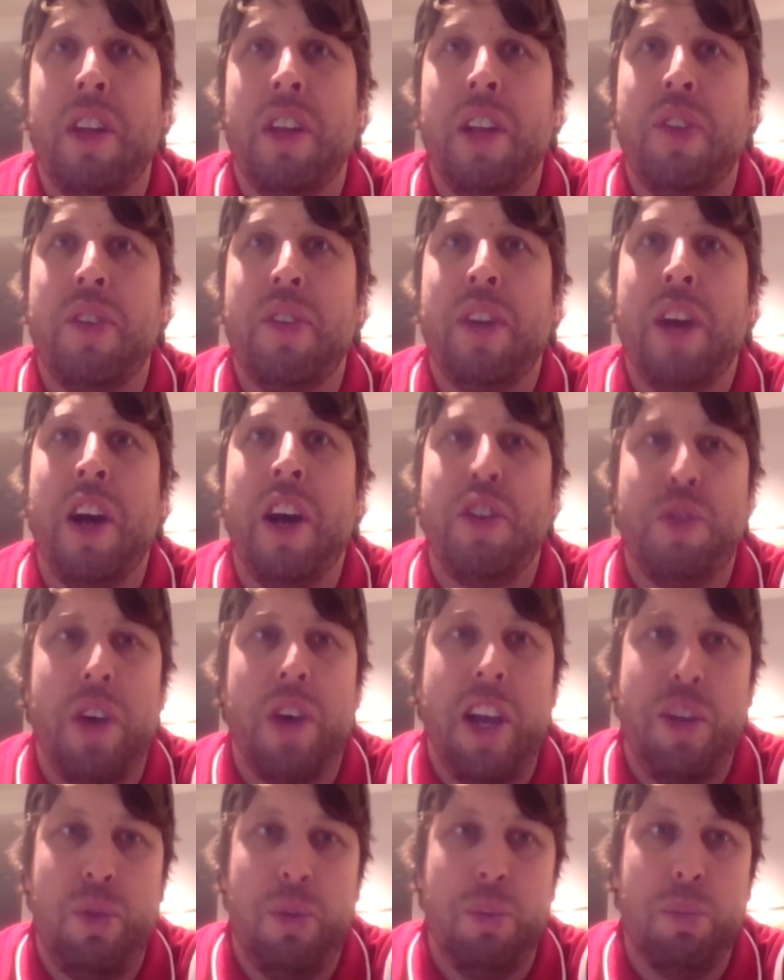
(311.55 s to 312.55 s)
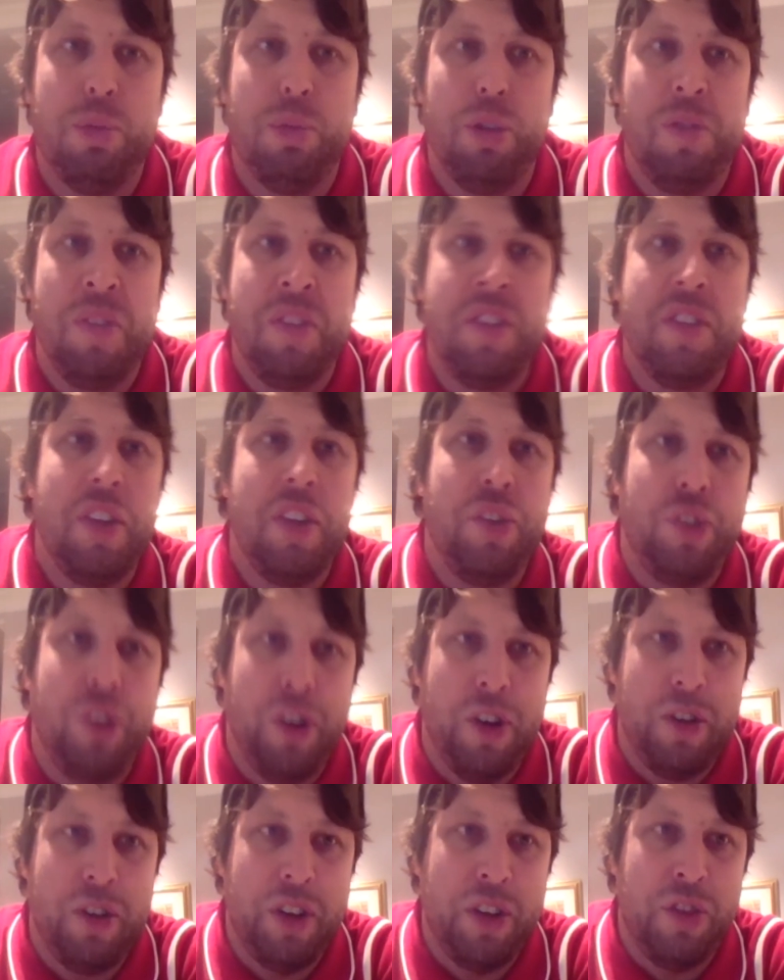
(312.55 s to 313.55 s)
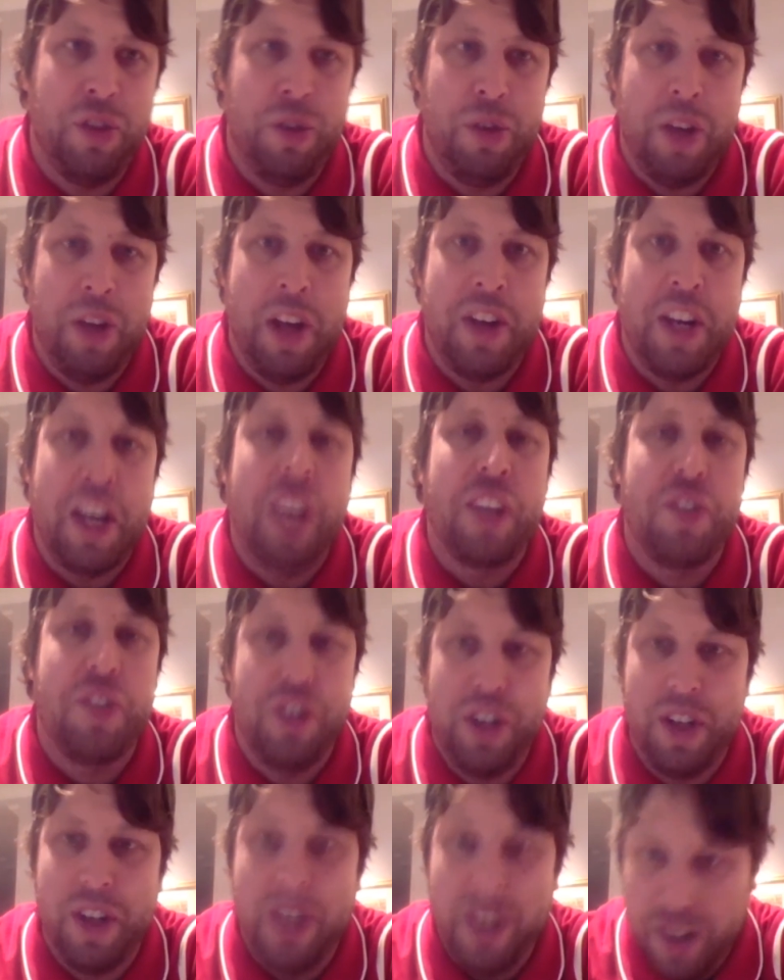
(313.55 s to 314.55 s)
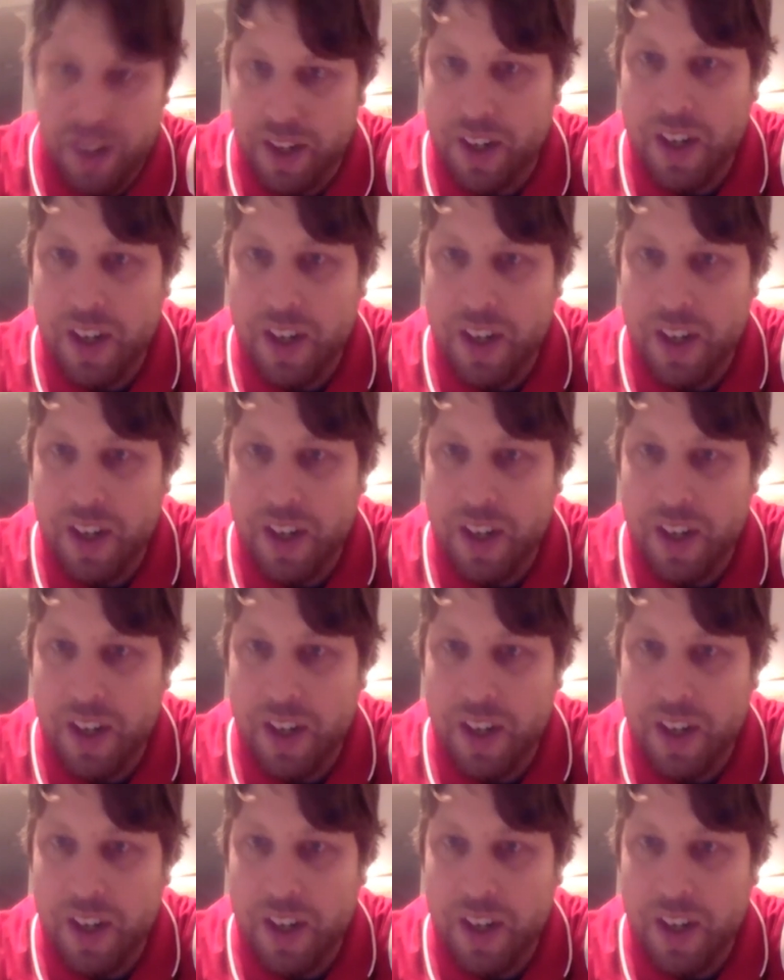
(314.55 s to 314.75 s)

Let's not try to improve it this year. Let's do that next year.